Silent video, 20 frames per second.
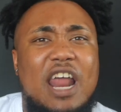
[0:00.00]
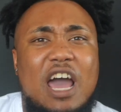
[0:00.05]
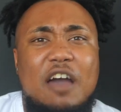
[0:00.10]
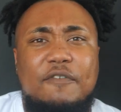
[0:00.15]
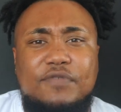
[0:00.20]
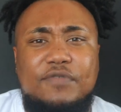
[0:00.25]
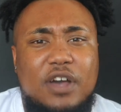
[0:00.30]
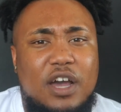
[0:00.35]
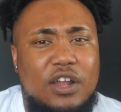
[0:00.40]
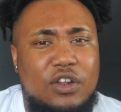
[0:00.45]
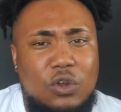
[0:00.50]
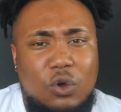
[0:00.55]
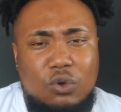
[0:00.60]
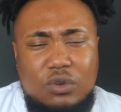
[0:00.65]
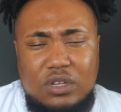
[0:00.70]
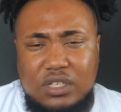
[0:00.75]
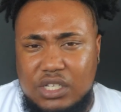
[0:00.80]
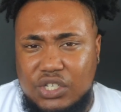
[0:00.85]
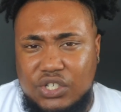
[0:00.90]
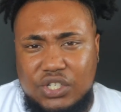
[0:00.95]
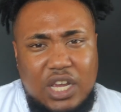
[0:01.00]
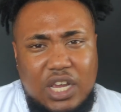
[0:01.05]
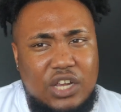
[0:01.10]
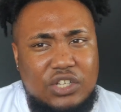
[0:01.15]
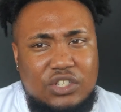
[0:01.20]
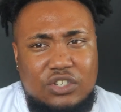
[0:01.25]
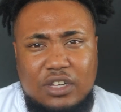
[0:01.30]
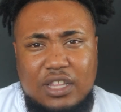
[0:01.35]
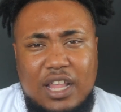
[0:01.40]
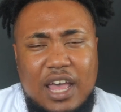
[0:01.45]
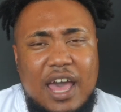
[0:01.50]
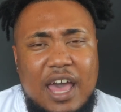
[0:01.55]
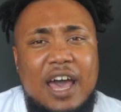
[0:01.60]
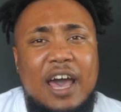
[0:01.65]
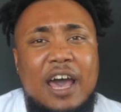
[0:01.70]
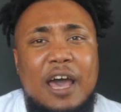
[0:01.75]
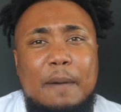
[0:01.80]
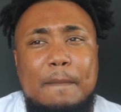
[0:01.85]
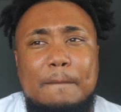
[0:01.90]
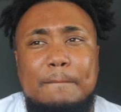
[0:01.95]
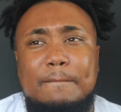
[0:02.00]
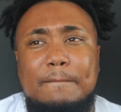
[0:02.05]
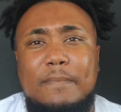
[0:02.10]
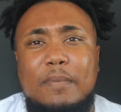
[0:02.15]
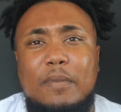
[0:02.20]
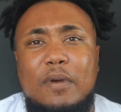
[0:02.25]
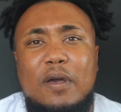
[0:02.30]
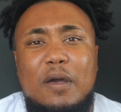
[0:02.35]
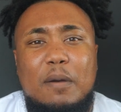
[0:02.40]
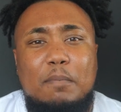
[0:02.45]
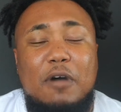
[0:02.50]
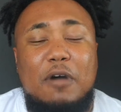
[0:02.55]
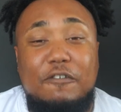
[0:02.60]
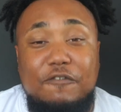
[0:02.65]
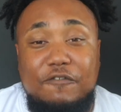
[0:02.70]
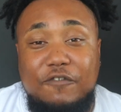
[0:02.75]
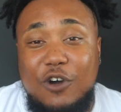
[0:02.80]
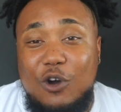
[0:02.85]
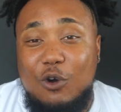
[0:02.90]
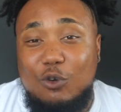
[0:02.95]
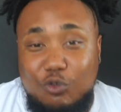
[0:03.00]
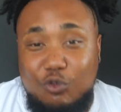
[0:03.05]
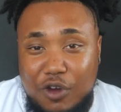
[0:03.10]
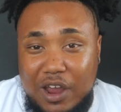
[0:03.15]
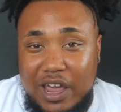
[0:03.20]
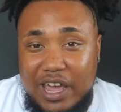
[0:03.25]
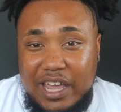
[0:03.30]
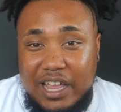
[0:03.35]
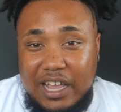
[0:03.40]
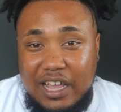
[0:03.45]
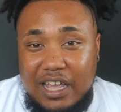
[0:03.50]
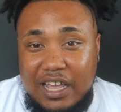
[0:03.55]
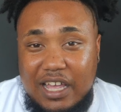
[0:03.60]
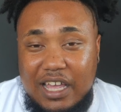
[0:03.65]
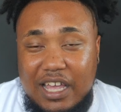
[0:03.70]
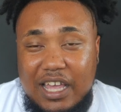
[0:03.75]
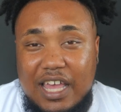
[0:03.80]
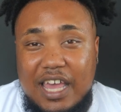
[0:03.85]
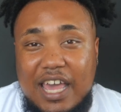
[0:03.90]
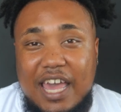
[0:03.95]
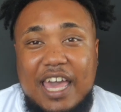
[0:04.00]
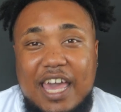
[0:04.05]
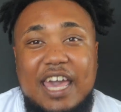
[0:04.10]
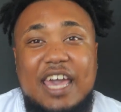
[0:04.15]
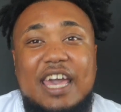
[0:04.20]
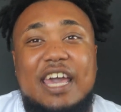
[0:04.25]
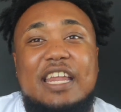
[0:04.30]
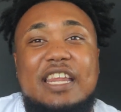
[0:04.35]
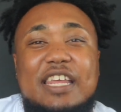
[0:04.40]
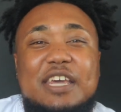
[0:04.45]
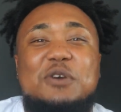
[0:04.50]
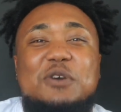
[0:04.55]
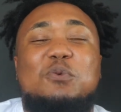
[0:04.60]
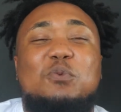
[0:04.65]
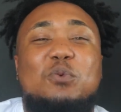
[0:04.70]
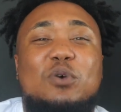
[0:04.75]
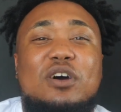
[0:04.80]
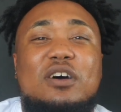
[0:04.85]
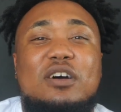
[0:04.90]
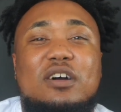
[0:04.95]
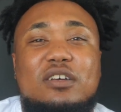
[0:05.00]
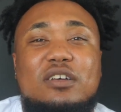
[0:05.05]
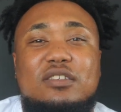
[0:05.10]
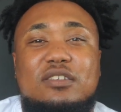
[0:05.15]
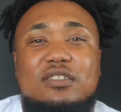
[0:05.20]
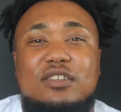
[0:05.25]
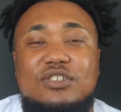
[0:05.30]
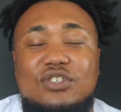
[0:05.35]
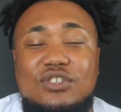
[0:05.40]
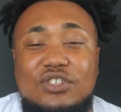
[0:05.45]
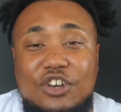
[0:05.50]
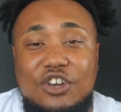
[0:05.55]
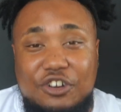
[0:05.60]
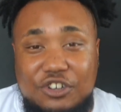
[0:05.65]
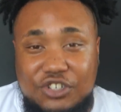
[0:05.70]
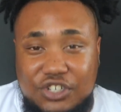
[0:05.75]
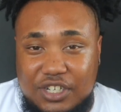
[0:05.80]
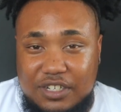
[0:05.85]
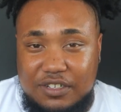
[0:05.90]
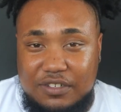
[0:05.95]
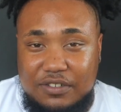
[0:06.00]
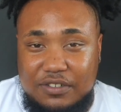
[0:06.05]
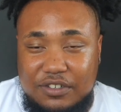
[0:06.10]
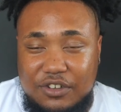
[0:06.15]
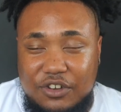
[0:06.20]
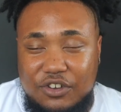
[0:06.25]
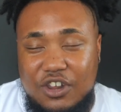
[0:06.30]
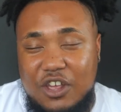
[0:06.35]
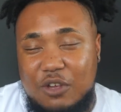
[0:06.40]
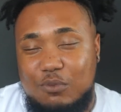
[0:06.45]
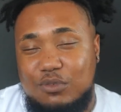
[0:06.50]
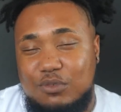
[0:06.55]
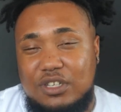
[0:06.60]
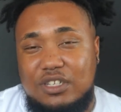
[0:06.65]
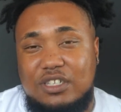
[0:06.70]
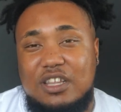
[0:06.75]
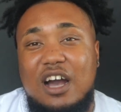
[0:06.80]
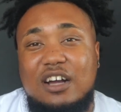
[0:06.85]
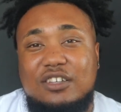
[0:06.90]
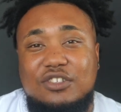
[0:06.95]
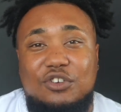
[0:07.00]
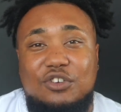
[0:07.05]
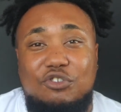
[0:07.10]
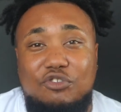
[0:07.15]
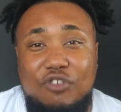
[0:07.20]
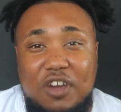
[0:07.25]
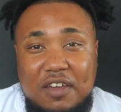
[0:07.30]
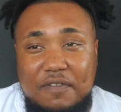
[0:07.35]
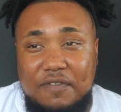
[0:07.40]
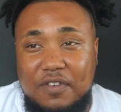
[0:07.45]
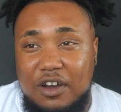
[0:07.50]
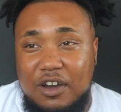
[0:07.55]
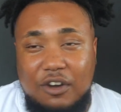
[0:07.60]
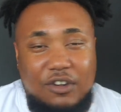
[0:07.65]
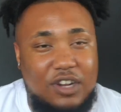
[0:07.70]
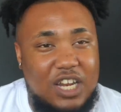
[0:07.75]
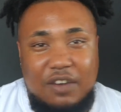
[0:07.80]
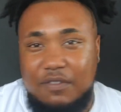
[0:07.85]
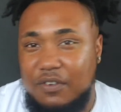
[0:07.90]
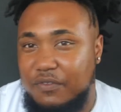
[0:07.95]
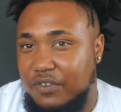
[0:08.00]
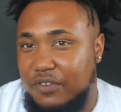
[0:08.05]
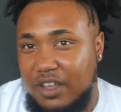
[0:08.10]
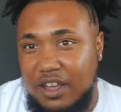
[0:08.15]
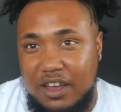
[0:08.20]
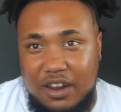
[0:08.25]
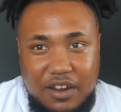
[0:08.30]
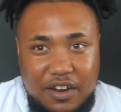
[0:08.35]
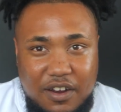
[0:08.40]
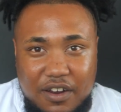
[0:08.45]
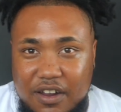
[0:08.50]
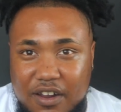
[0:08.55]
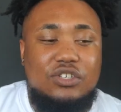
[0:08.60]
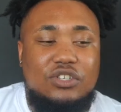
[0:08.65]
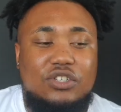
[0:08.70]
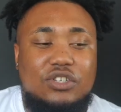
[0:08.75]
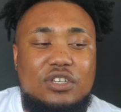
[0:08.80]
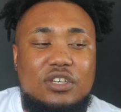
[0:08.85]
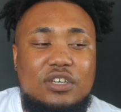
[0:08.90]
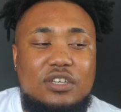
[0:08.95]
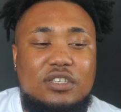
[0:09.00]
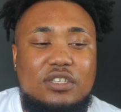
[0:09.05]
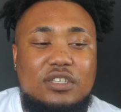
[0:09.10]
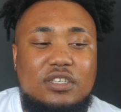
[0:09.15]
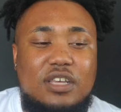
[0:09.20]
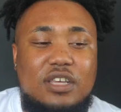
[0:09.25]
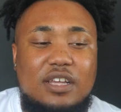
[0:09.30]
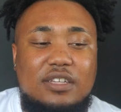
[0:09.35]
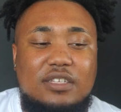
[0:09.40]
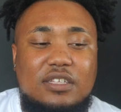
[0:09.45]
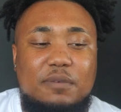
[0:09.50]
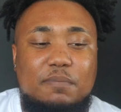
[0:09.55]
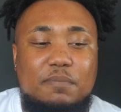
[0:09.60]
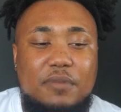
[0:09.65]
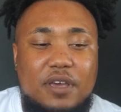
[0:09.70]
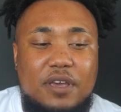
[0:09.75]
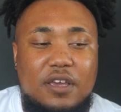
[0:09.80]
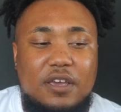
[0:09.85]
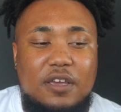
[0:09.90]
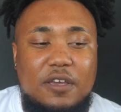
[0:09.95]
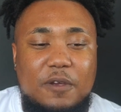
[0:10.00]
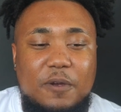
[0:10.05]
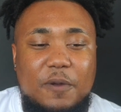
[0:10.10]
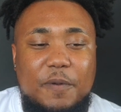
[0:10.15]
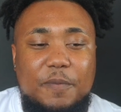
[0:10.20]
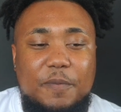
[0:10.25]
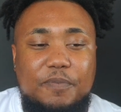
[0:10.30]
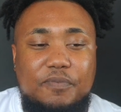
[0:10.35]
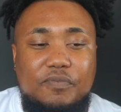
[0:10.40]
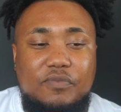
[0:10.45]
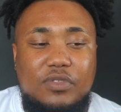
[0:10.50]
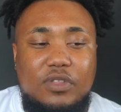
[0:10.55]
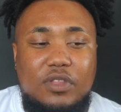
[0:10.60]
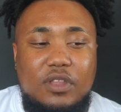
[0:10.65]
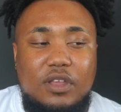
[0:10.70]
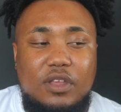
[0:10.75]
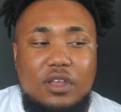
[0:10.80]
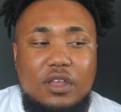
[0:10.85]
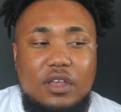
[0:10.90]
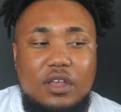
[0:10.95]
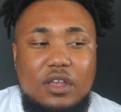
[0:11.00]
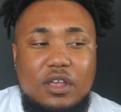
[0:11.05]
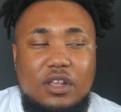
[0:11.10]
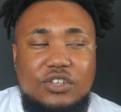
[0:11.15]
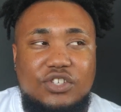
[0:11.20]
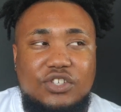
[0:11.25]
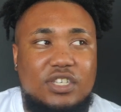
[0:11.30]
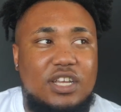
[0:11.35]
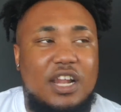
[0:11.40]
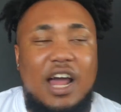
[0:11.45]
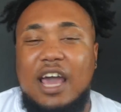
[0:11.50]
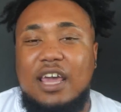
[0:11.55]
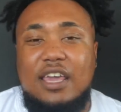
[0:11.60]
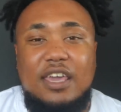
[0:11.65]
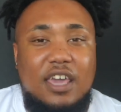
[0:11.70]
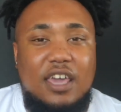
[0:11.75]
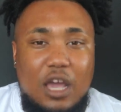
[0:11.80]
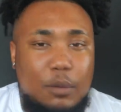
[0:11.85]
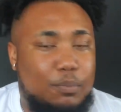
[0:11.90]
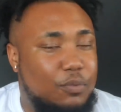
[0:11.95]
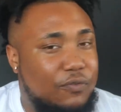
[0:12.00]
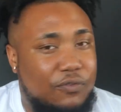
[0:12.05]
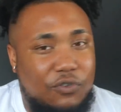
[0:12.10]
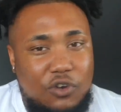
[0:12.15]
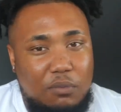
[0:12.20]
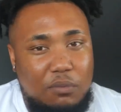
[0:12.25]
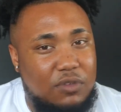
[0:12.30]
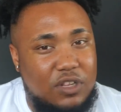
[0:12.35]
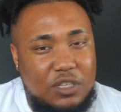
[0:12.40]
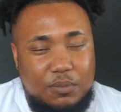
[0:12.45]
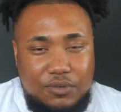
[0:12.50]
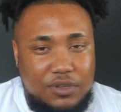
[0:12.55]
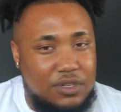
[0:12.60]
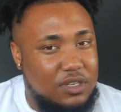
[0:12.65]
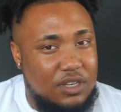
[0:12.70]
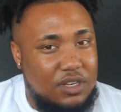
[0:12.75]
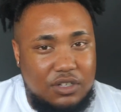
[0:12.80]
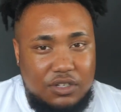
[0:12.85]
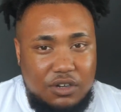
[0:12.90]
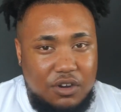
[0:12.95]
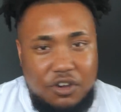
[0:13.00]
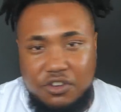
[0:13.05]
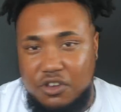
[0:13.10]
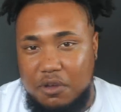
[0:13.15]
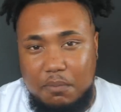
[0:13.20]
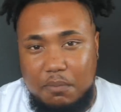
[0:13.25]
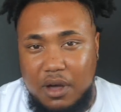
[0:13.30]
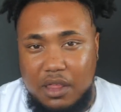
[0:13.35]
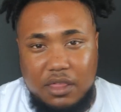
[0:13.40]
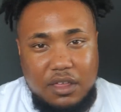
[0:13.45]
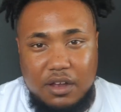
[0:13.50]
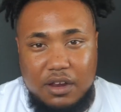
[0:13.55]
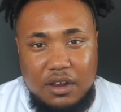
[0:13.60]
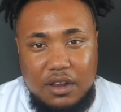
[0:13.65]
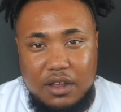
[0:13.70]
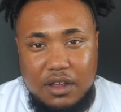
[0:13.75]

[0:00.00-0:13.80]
after I noticed the change on the app, my phone rang. And it was the surgeon. Her name was Dr. Grayville. I'll never forget her. She said to me, she said, I can't perform this procedure on your mother.